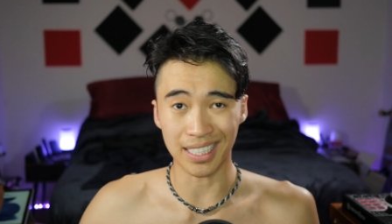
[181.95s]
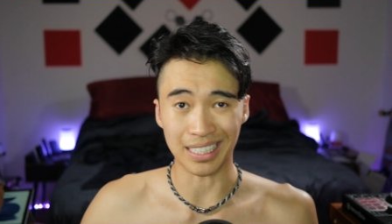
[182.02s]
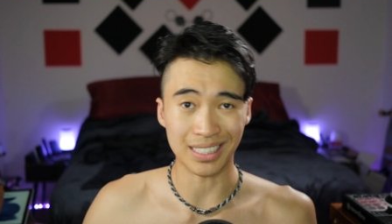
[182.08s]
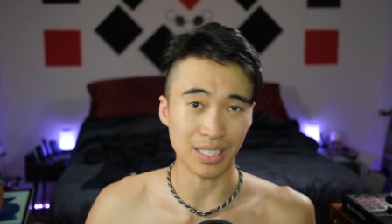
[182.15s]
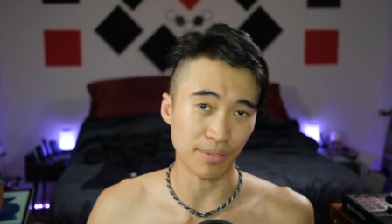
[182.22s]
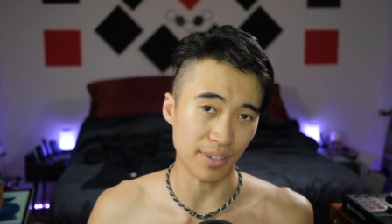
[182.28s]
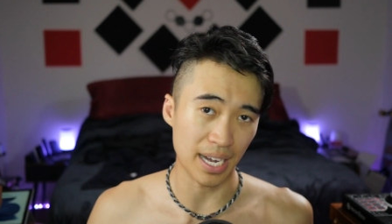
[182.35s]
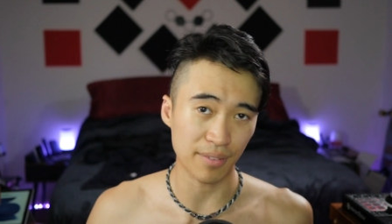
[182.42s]
It's a
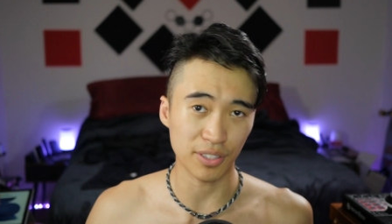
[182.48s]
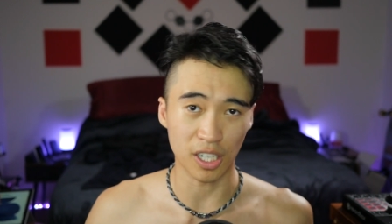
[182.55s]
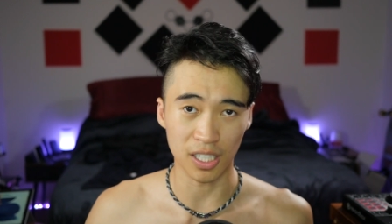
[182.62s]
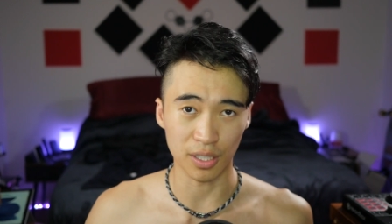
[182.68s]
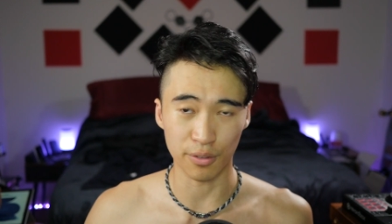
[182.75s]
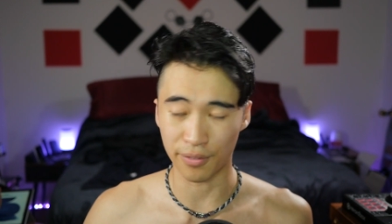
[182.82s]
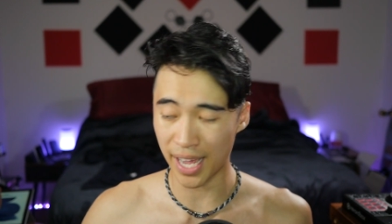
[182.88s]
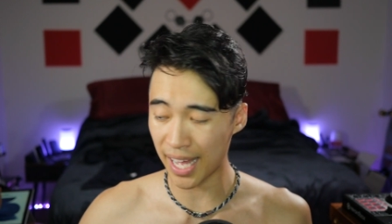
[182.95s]

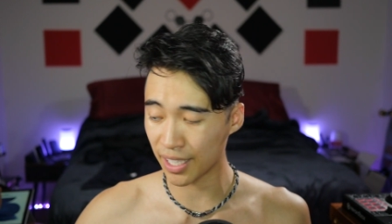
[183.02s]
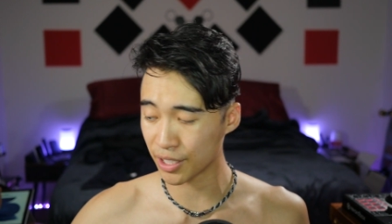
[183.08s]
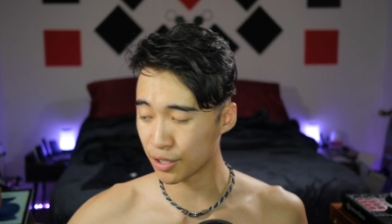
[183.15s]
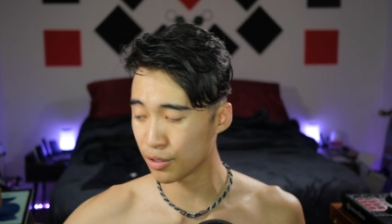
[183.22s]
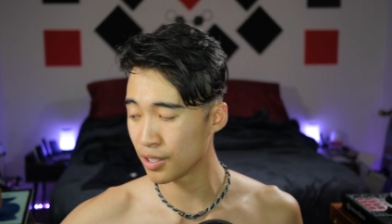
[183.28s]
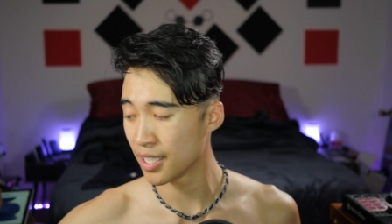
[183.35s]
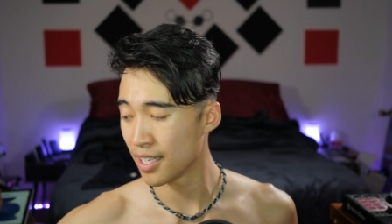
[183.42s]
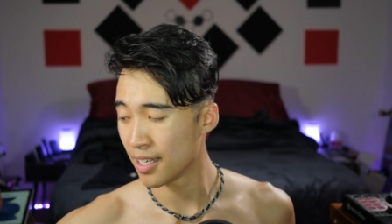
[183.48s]
$5
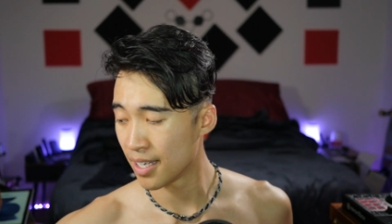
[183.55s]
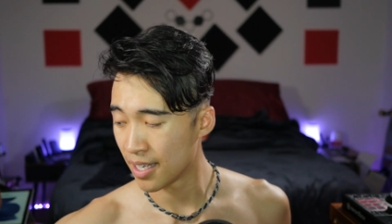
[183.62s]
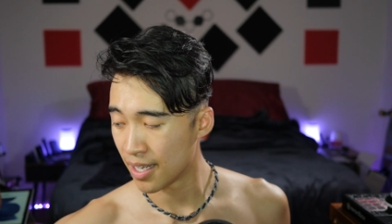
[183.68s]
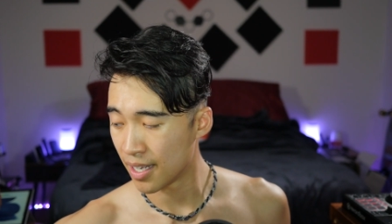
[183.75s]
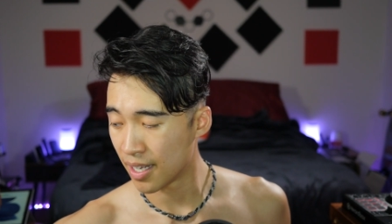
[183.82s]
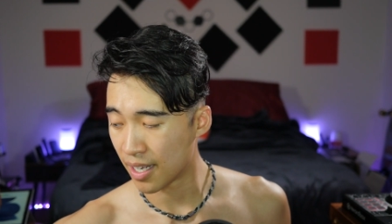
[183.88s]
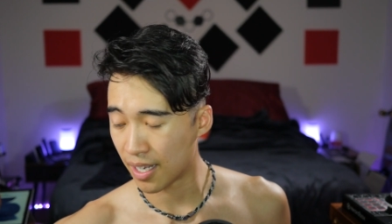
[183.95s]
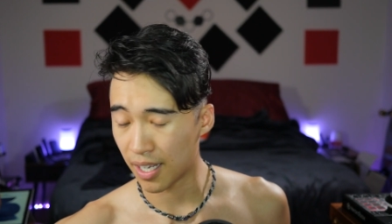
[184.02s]
value,
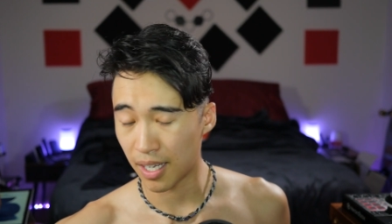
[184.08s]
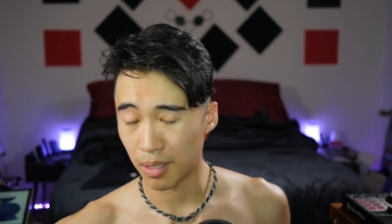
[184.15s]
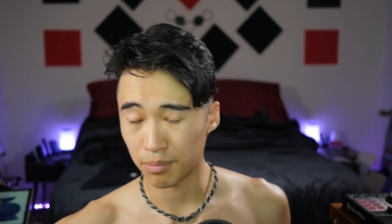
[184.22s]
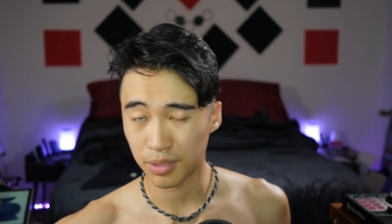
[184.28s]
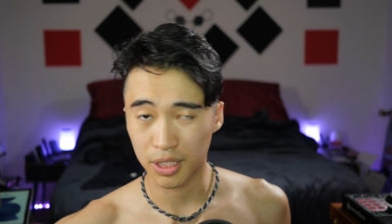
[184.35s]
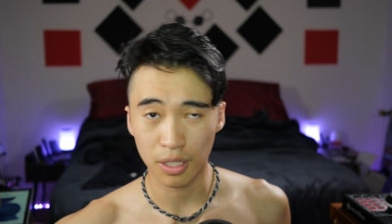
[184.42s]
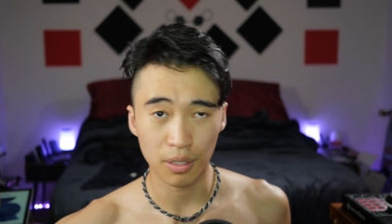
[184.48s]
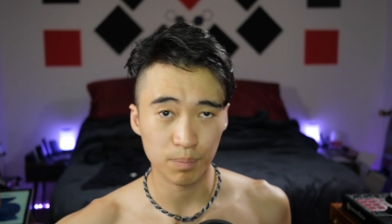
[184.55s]

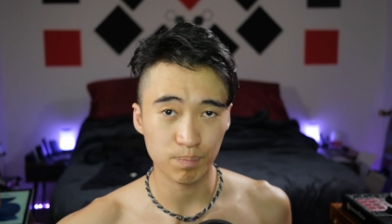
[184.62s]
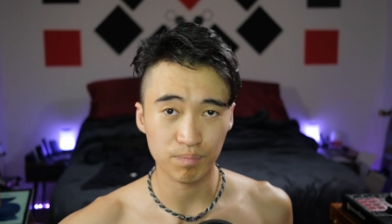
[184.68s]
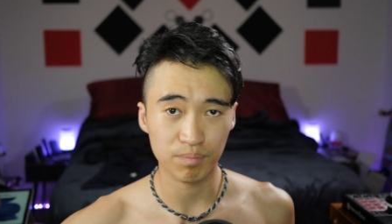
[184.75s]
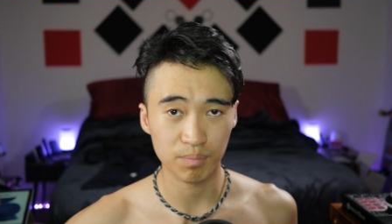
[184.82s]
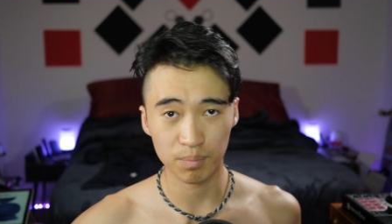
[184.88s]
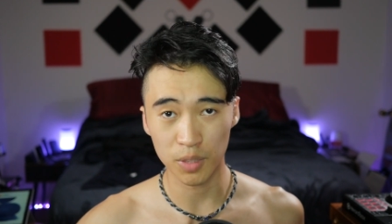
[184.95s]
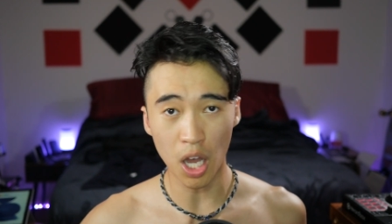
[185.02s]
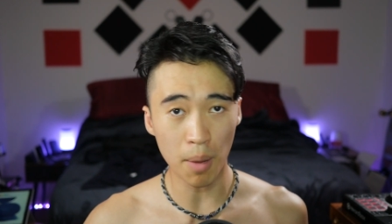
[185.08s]
so
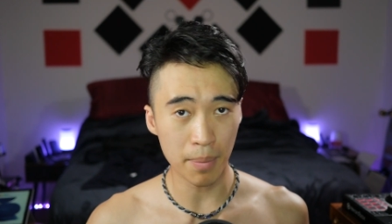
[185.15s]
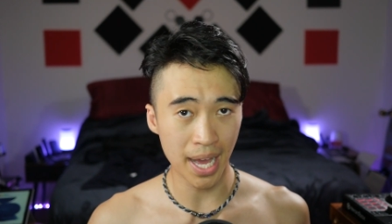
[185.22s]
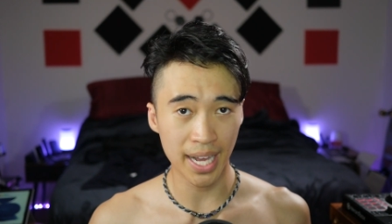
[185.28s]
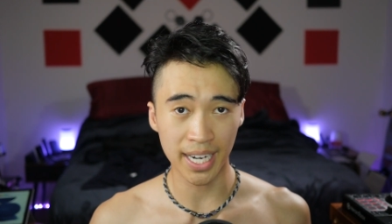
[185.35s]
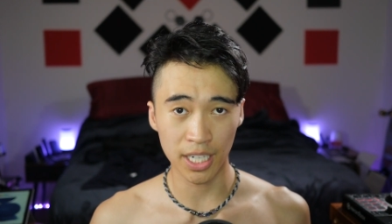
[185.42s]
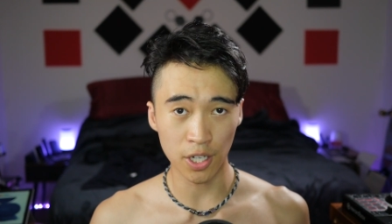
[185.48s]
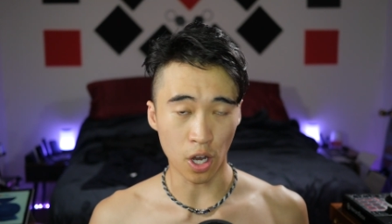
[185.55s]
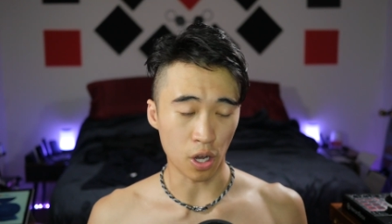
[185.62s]
not bad
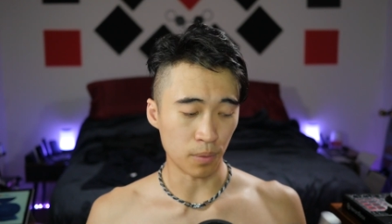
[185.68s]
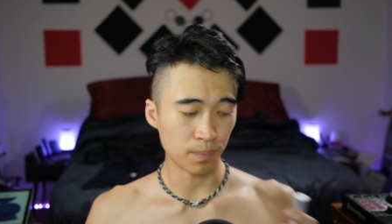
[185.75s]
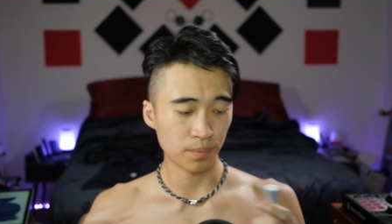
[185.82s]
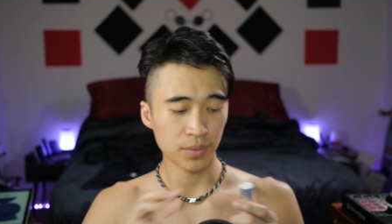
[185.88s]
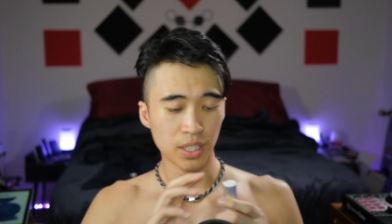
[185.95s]
at all.